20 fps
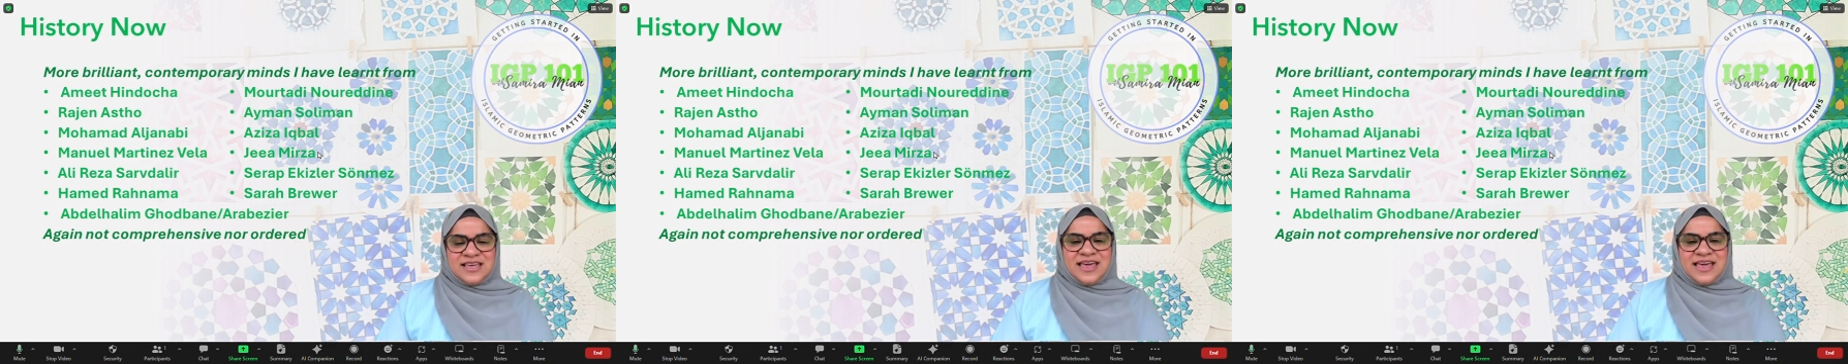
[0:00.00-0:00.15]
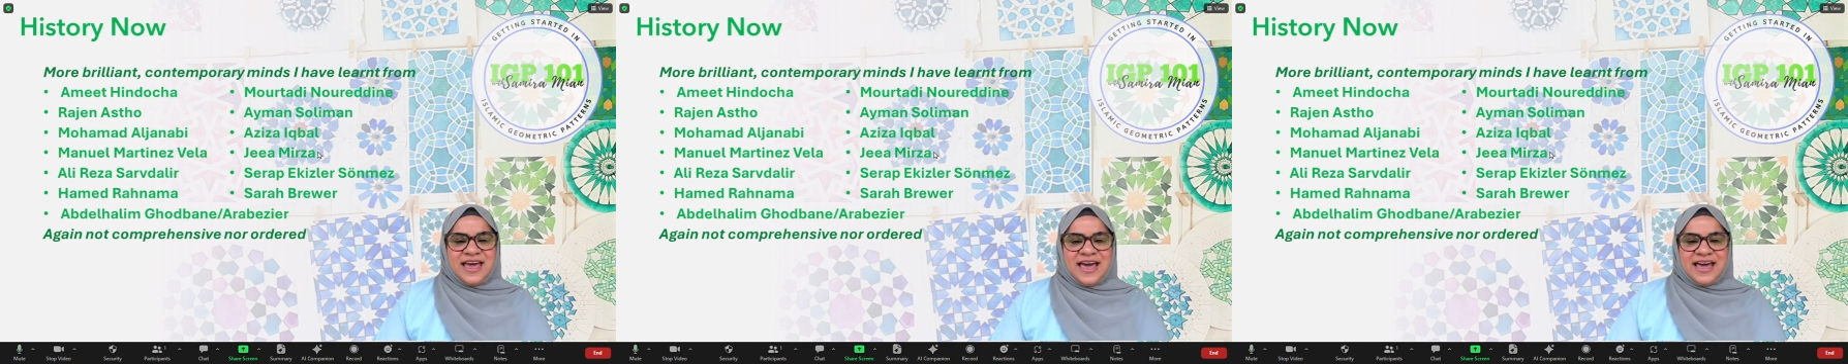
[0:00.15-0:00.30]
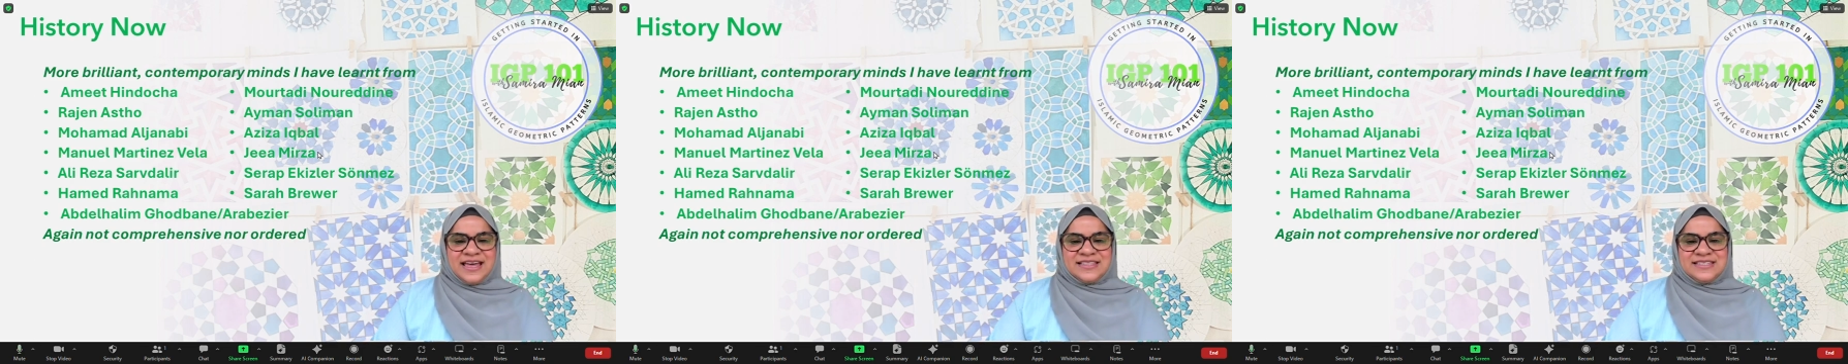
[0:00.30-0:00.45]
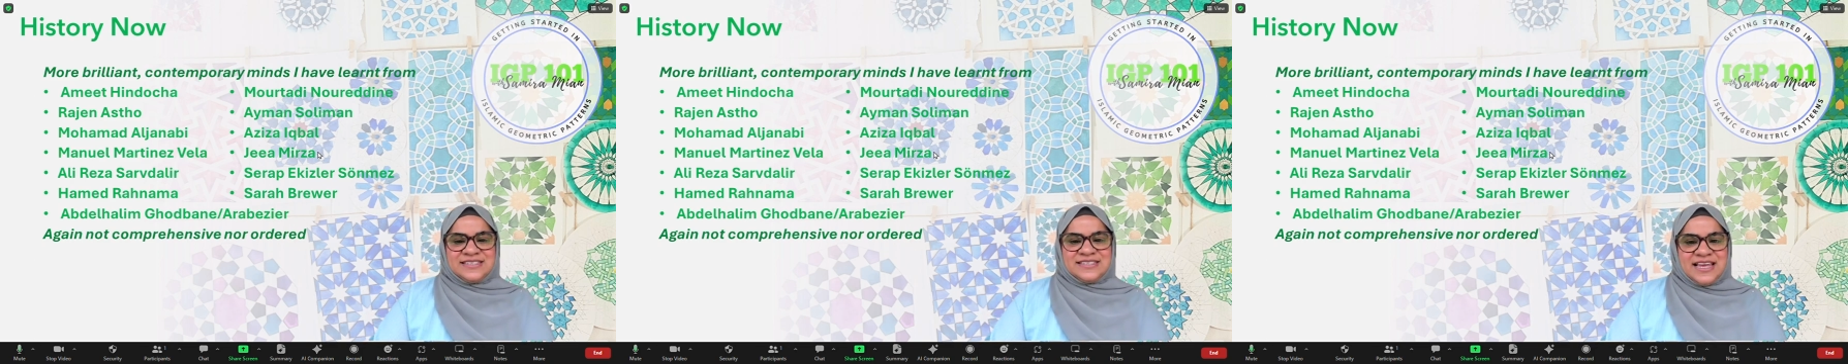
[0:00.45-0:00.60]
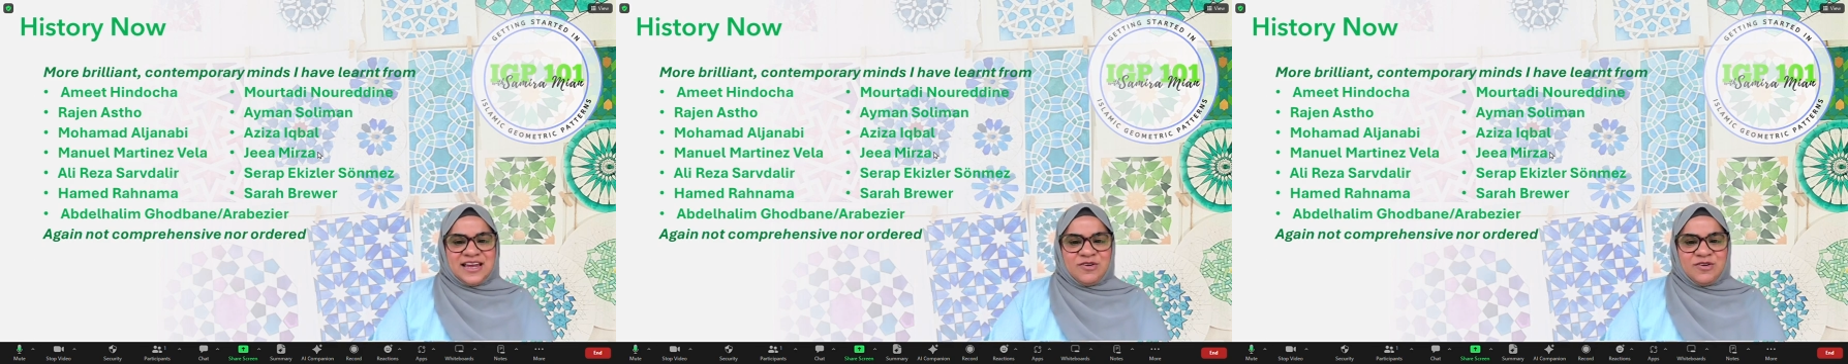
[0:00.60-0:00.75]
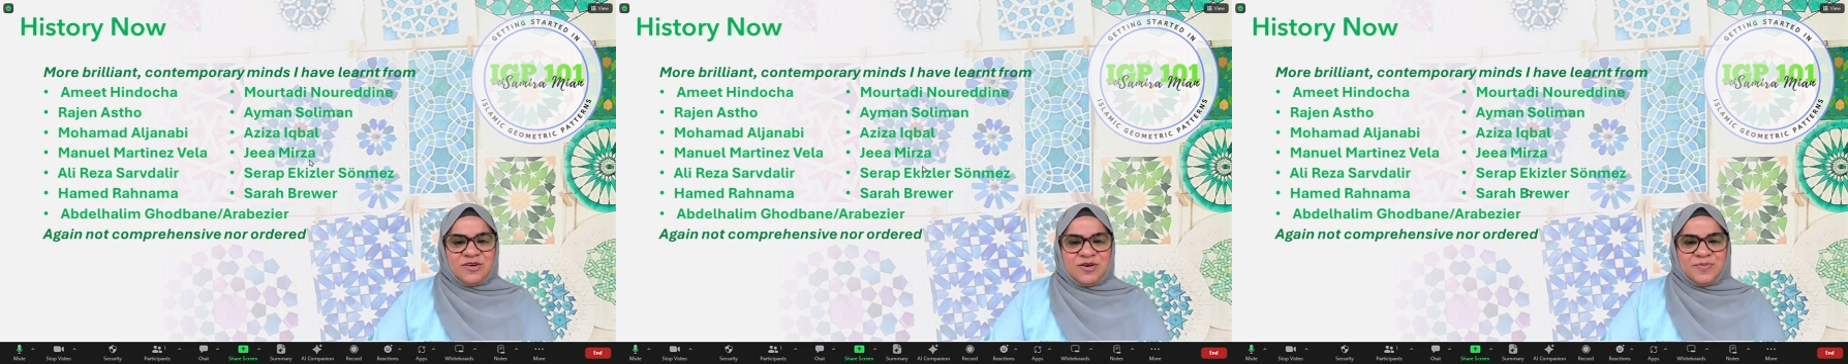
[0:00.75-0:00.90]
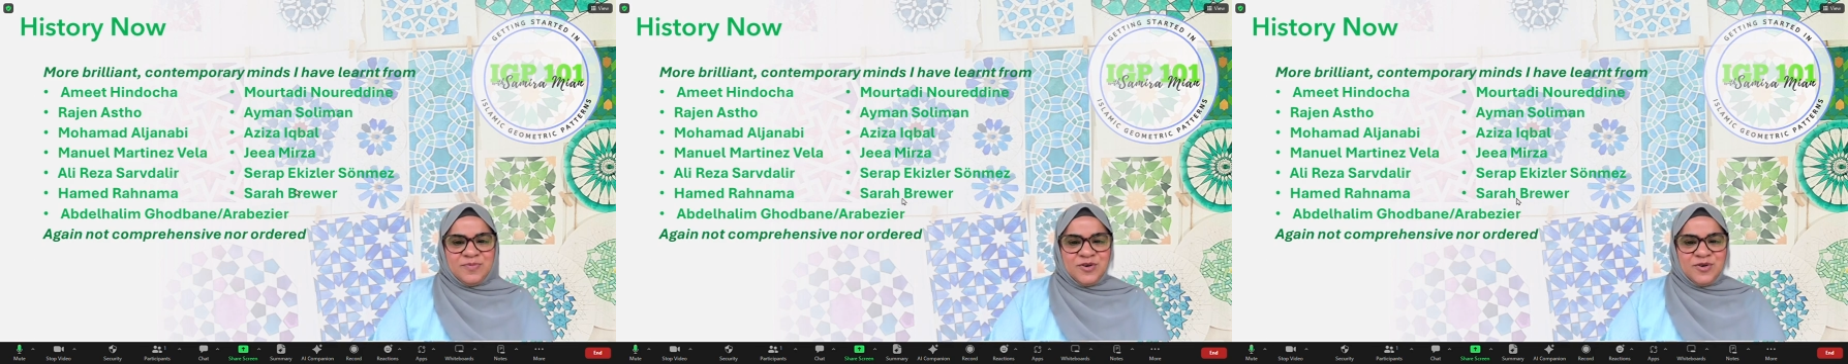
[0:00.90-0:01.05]
Love the
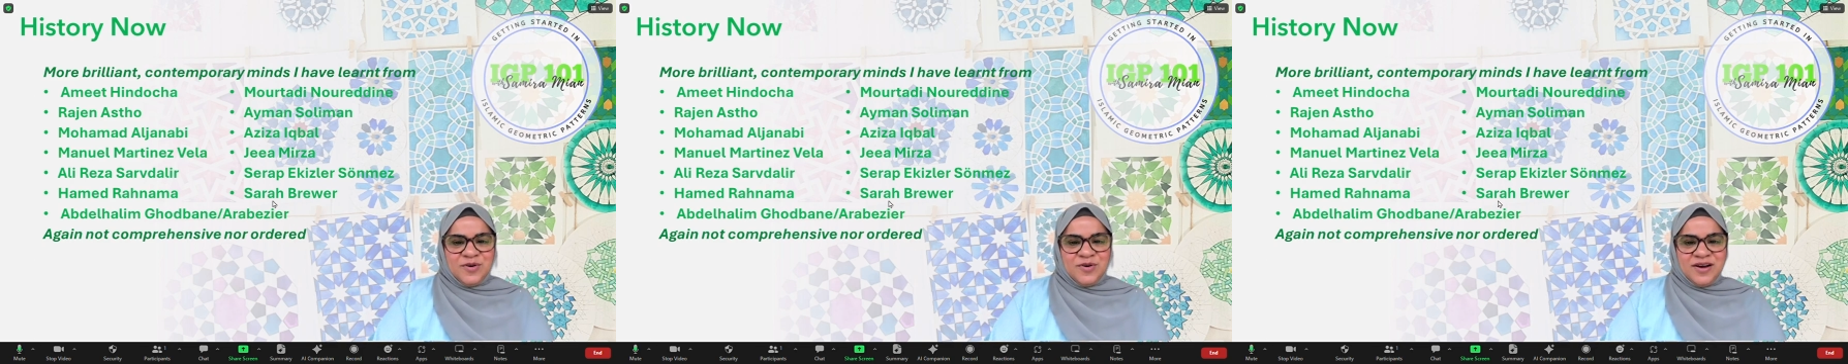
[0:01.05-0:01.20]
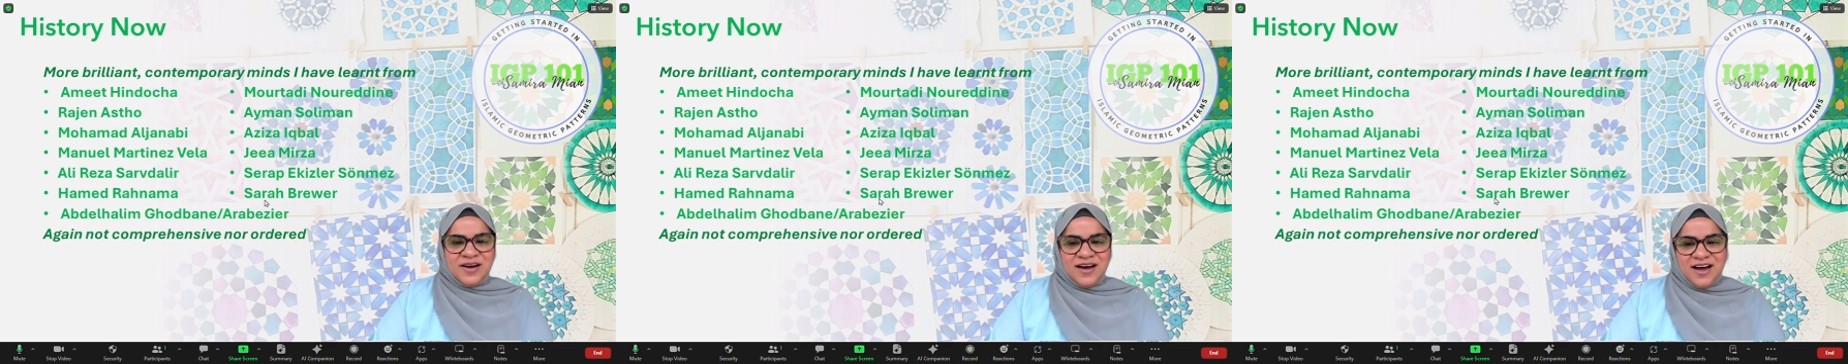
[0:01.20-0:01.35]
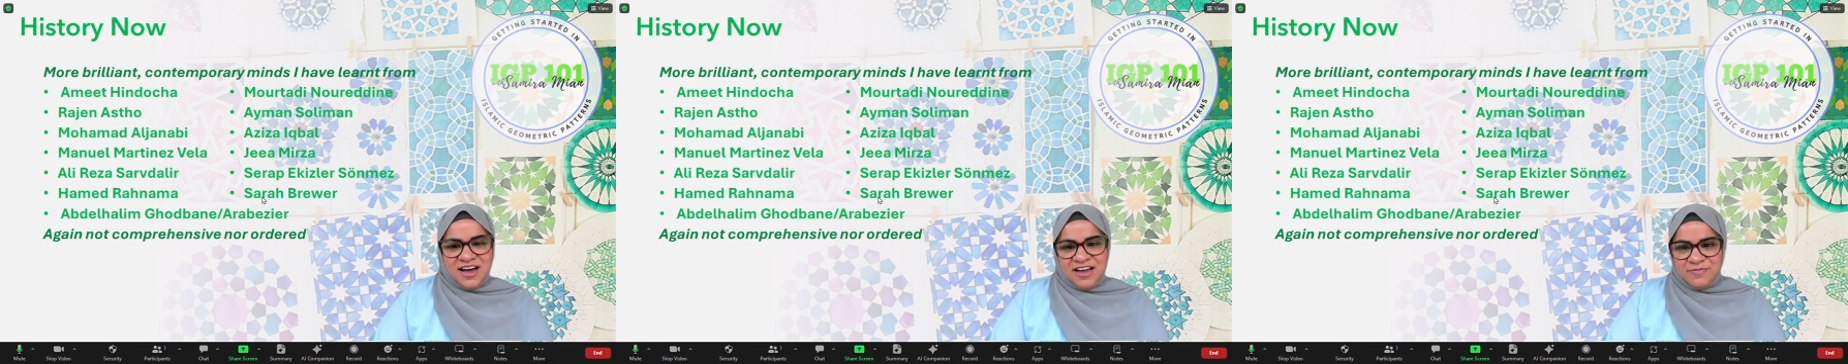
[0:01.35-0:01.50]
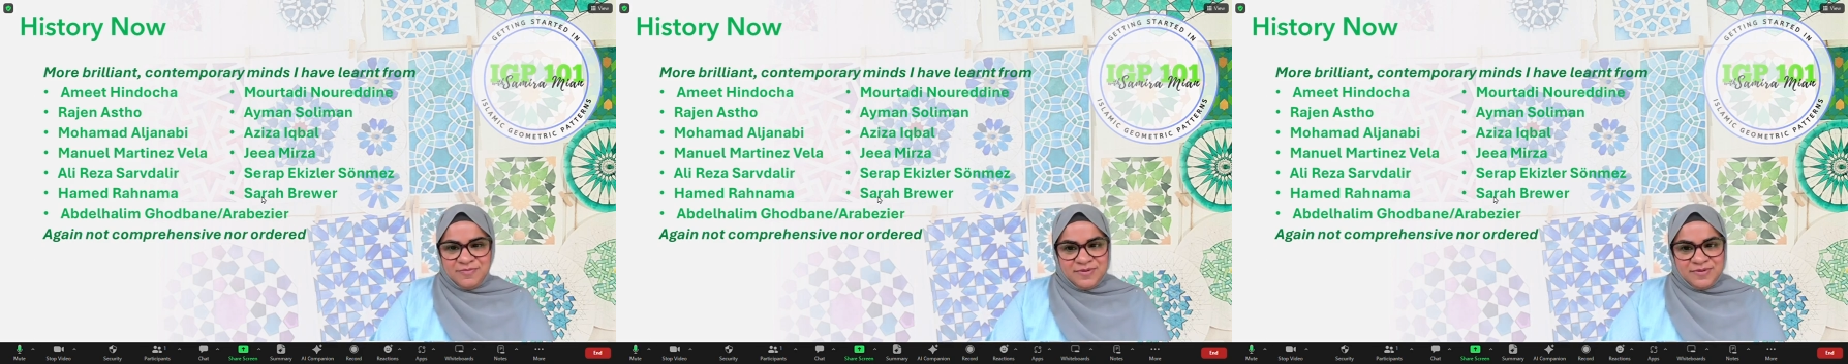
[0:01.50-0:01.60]
way she thinks.